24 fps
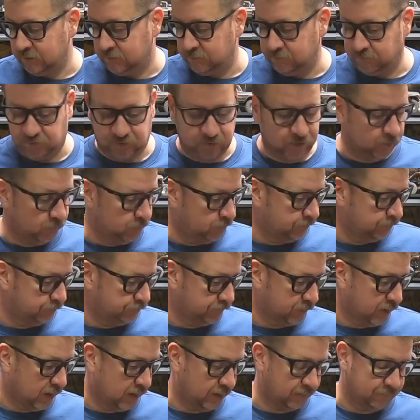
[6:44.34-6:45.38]
So
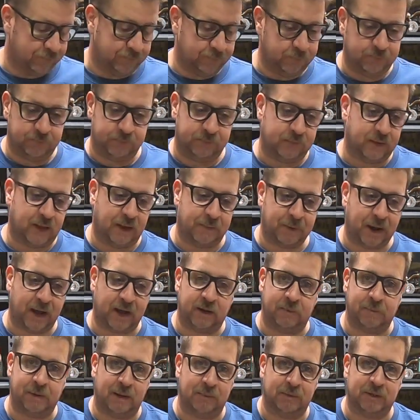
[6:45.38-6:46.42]
I'm not
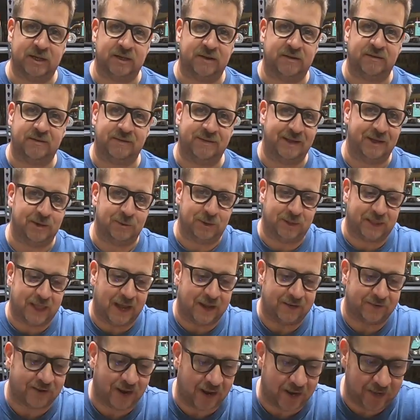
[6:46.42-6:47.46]
gonna be able to deal with
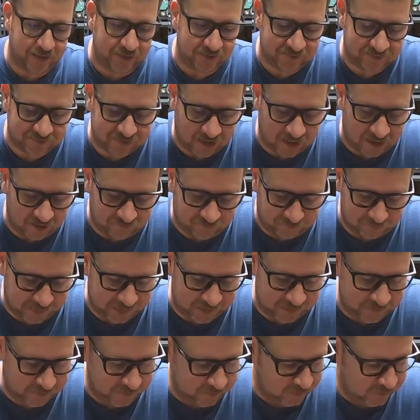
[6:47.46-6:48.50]
that tiny stuff, but
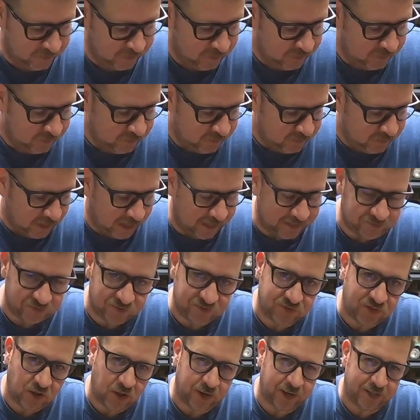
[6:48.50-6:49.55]
I just
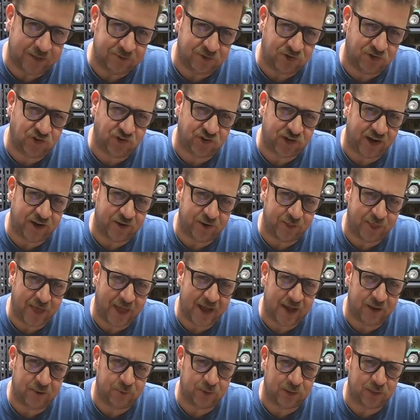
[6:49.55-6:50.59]
thought I would share
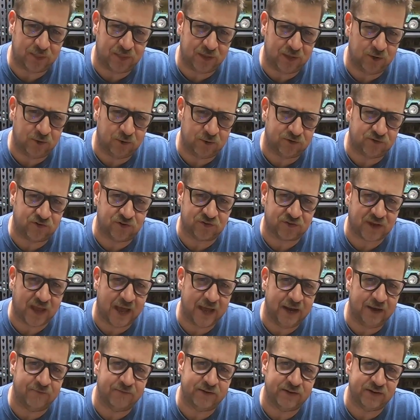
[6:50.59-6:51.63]
that with you. It's just
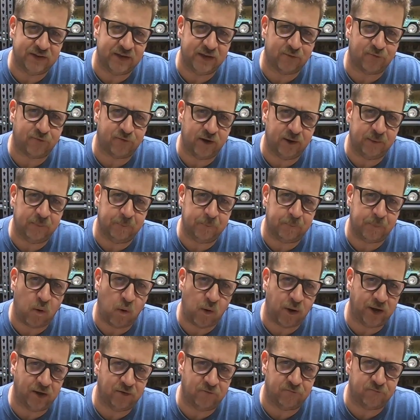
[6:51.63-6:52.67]
kind of a different
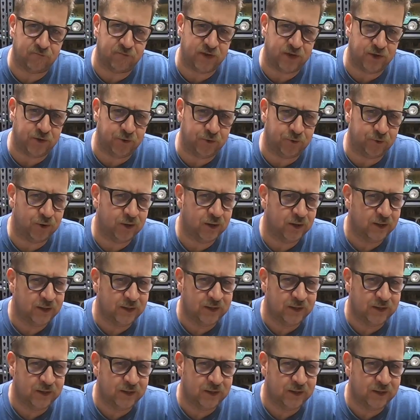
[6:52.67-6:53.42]
point of view.